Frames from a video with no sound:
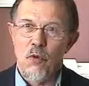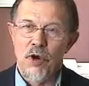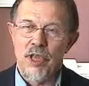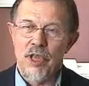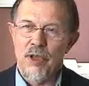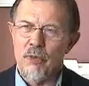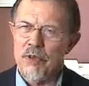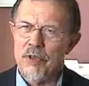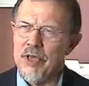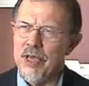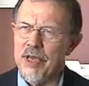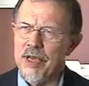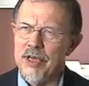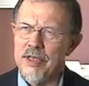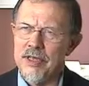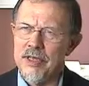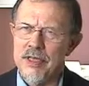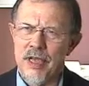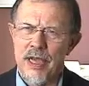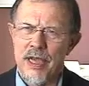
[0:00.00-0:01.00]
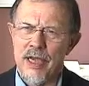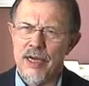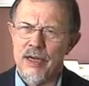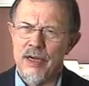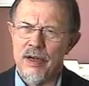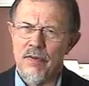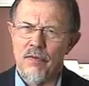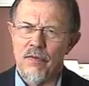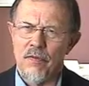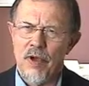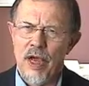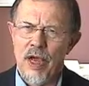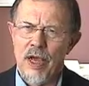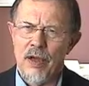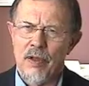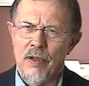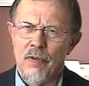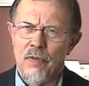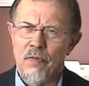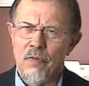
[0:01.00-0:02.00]
working with kids and
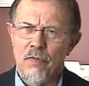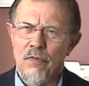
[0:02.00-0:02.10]
uh,